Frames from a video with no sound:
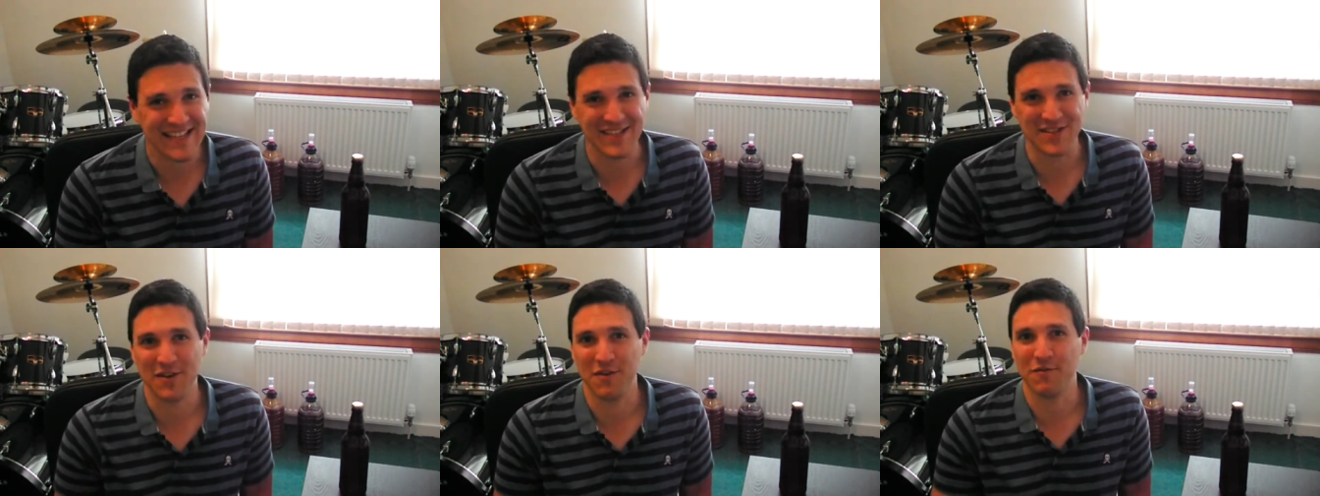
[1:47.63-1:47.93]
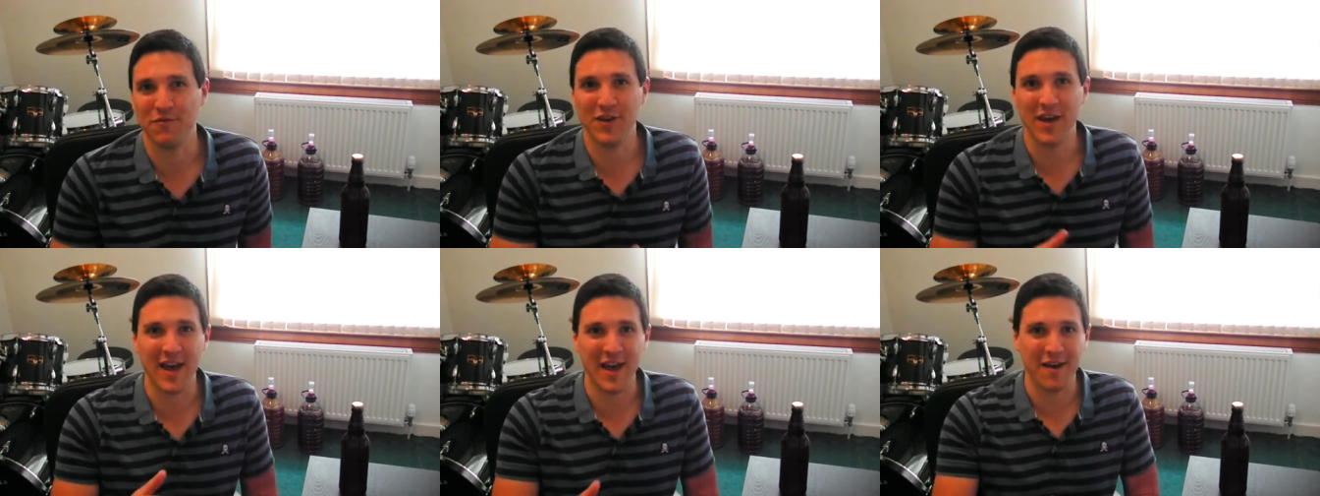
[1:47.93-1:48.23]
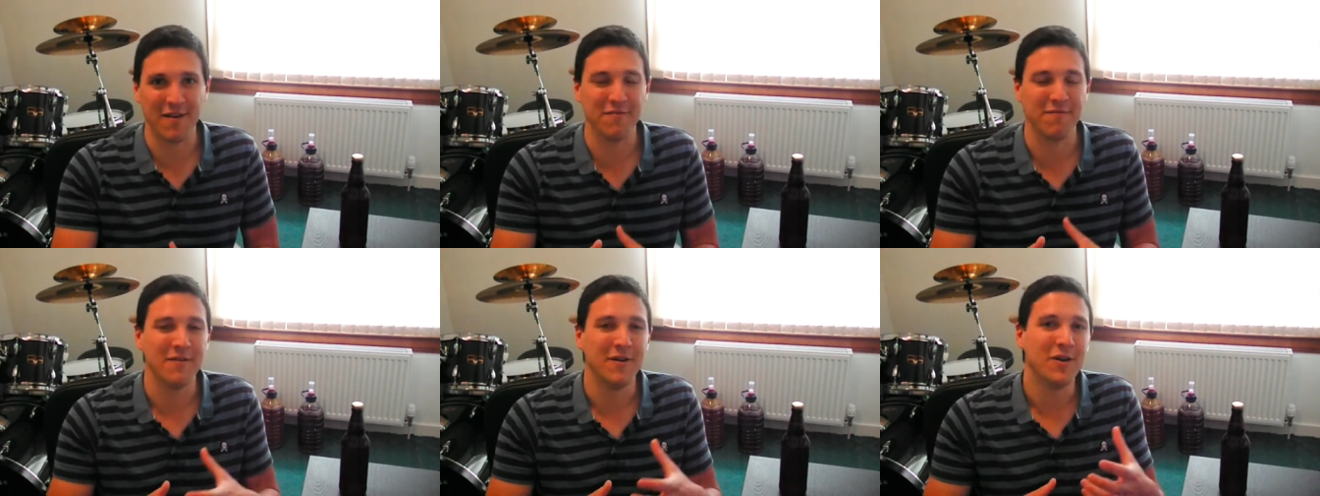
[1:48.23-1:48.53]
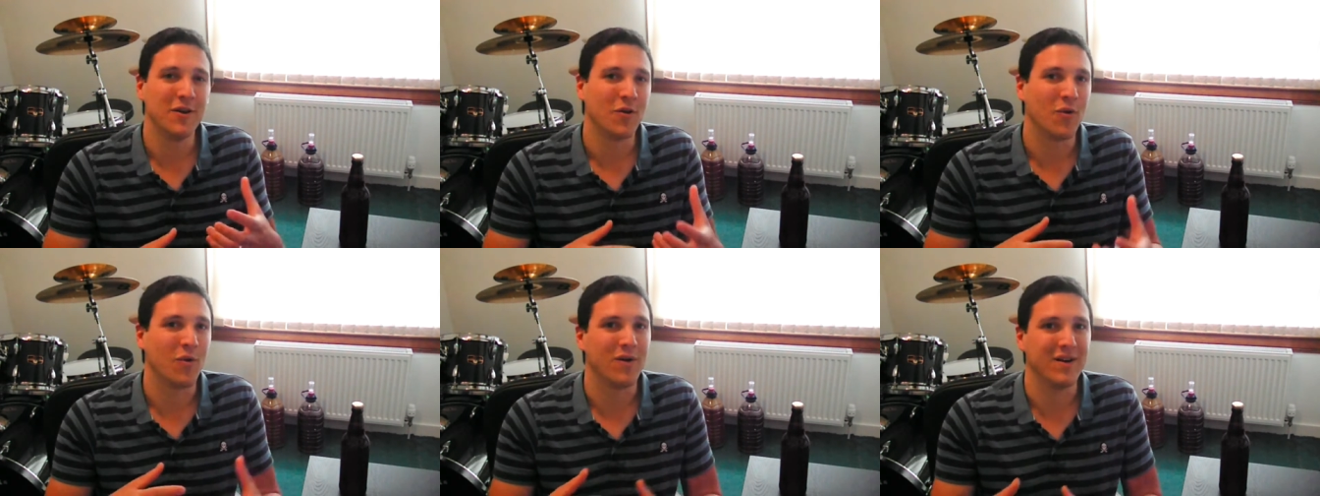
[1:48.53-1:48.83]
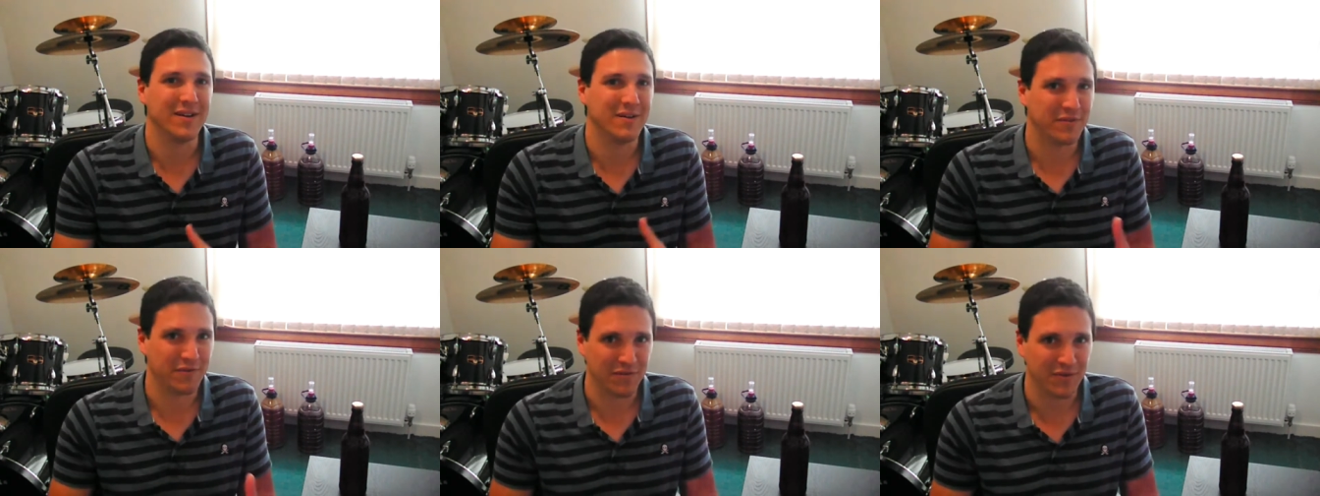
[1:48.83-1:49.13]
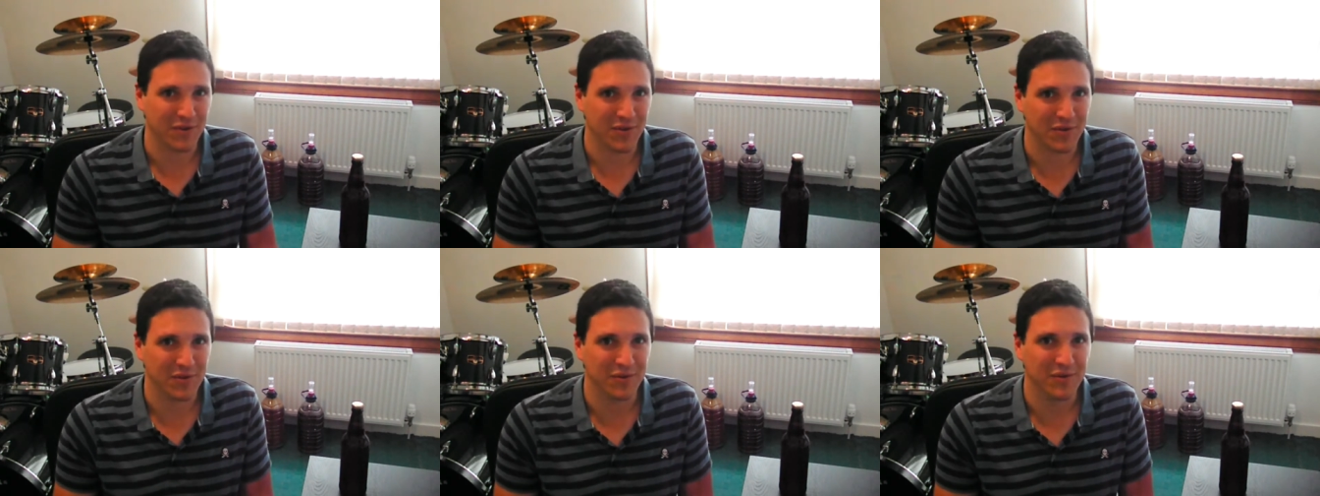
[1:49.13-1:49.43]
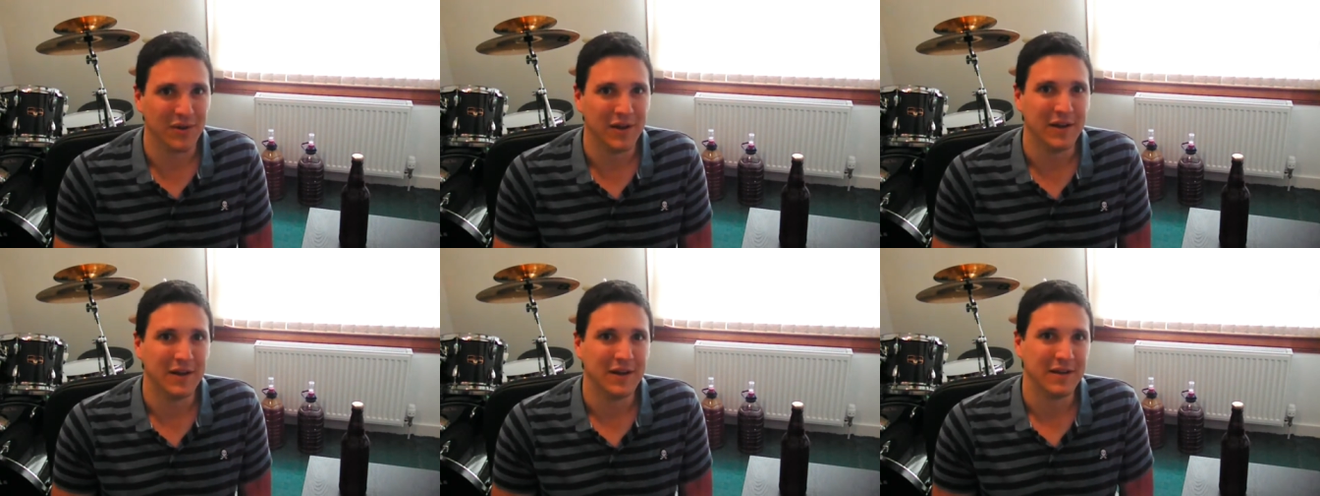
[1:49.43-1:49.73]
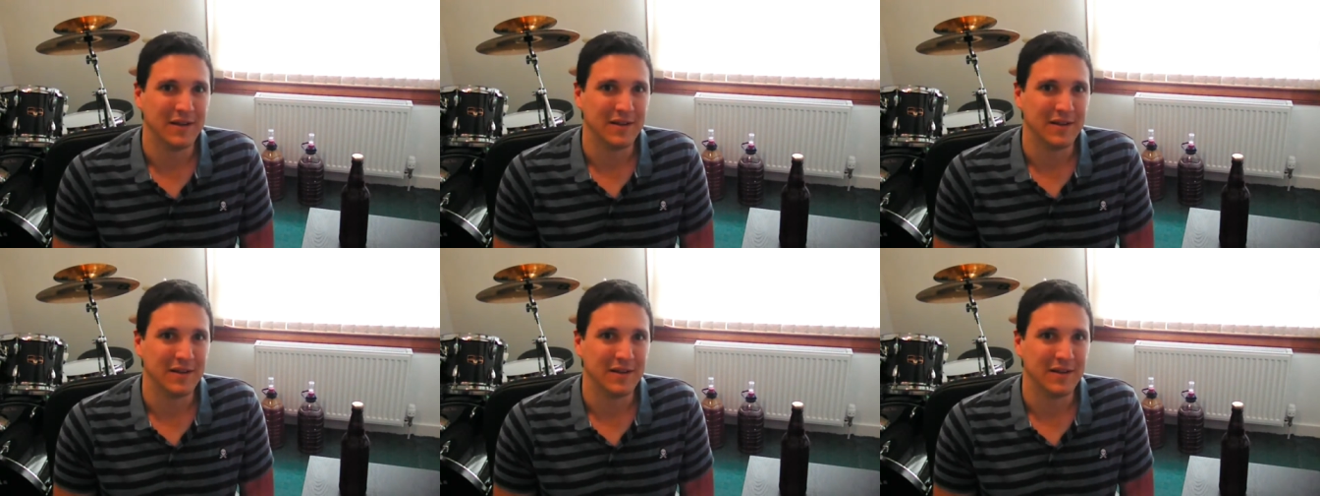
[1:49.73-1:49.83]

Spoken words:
So if you have quite a few